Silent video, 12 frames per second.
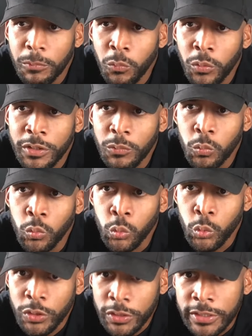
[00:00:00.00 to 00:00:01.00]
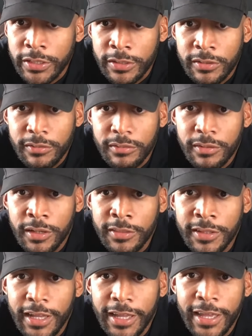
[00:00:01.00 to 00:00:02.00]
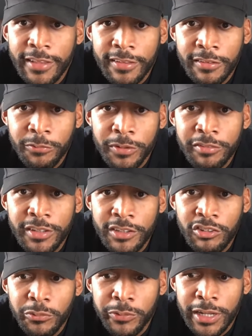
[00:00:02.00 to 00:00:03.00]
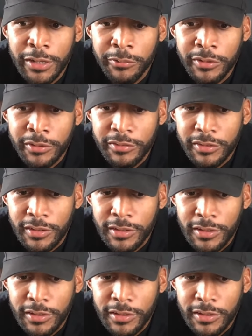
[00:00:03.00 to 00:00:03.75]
what it really is. I think I had this revelation when I was,